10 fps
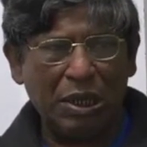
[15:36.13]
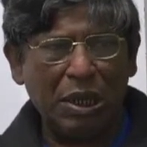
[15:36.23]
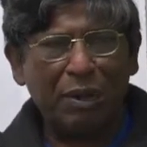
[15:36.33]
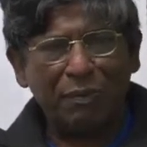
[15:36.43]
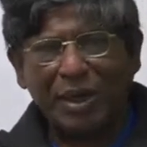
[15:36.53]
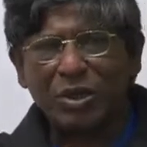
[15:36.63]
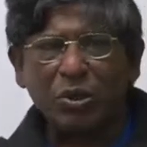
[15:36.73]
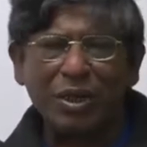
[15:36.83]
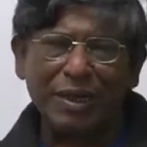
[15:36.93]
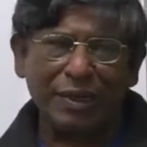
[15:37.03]
But
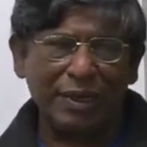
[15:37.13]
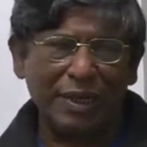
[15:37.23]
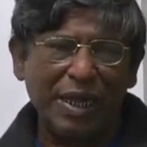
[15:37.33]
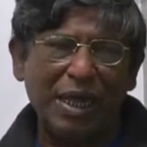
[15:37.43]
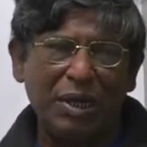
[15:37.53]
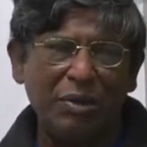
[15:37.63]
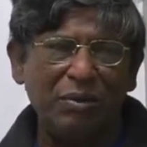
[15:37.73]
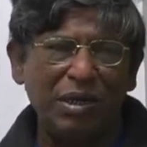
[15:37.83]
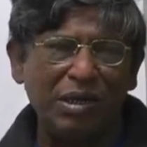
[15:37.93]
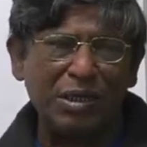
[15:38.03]
when a
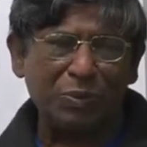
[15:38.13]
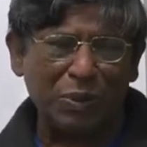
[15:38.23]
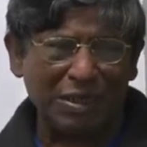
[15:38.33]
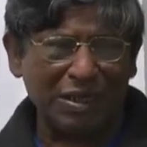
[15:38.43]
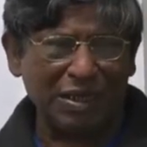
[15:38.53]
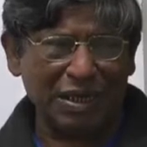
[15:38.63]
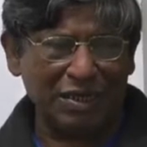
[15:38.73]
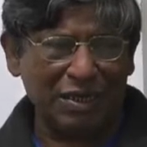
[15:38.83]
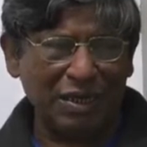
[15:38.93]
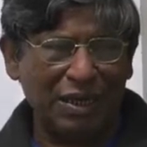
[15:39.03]
unit is presented